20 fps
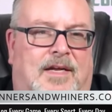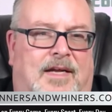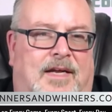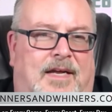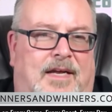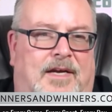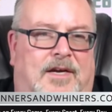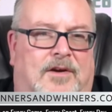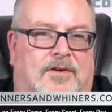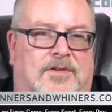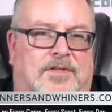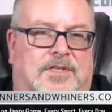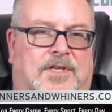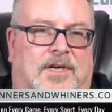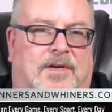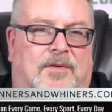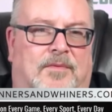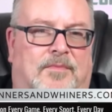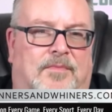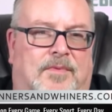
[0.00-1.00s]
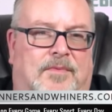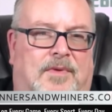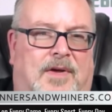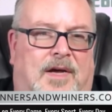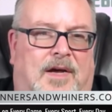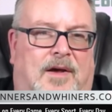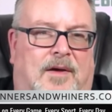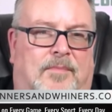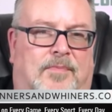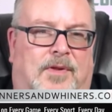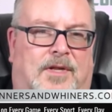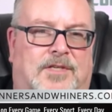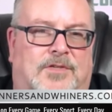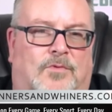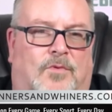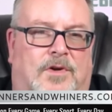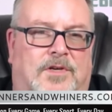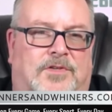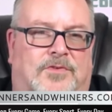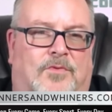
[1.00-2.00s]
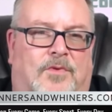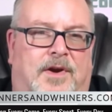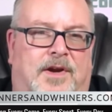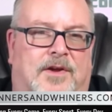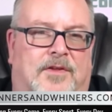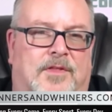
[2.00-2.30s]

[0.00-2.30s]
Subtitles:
He goes plus 120